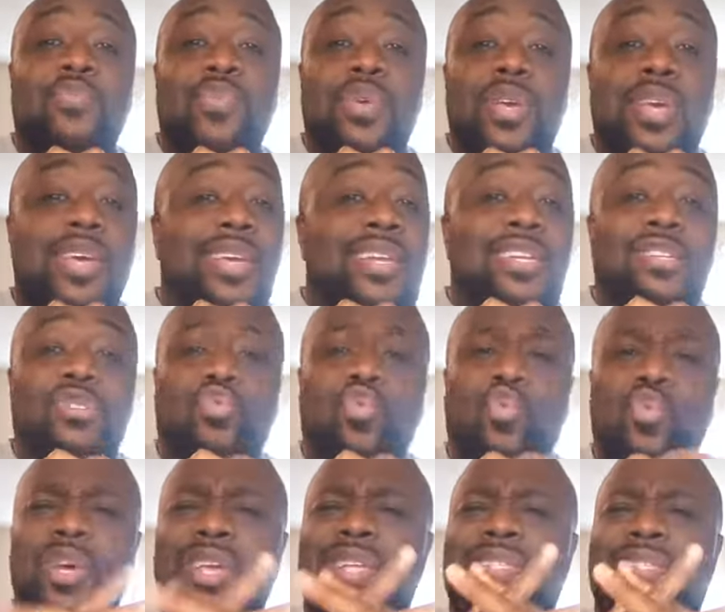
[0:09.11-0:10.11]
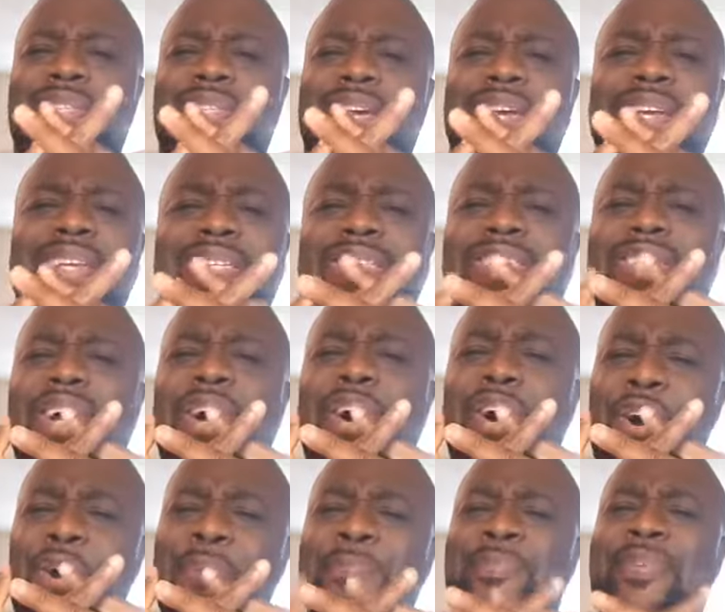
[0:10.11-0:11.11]
It is Wednesday. It is
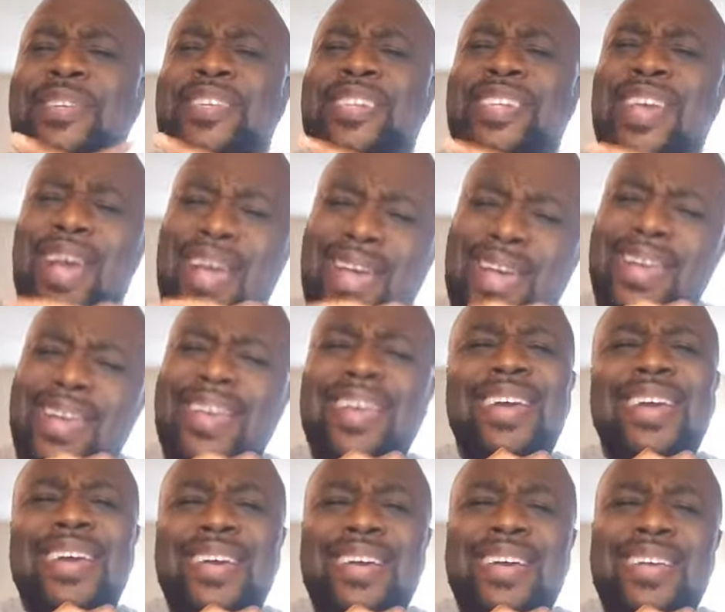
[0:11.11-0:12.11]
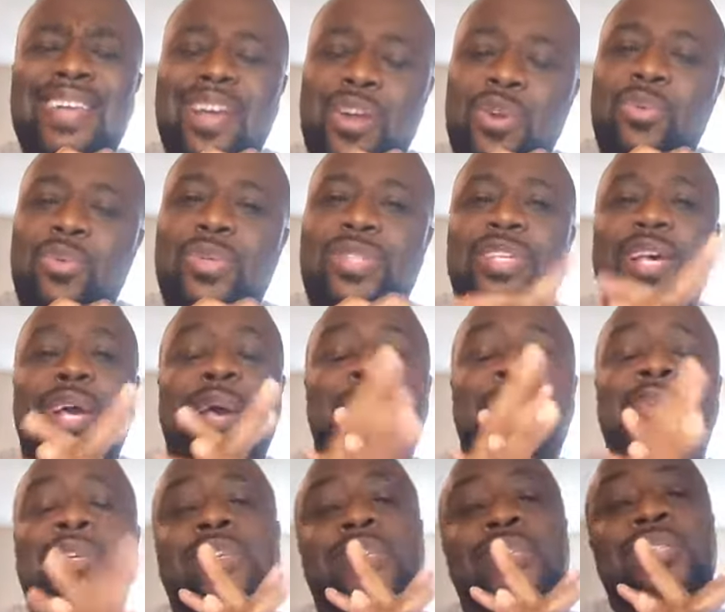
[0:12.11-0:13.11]
hump day. Y'all know what time
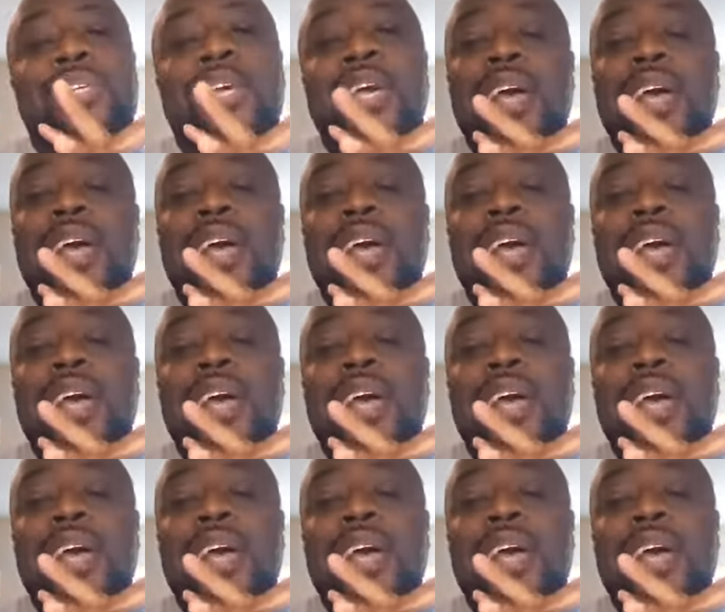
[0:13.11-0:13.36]
it is.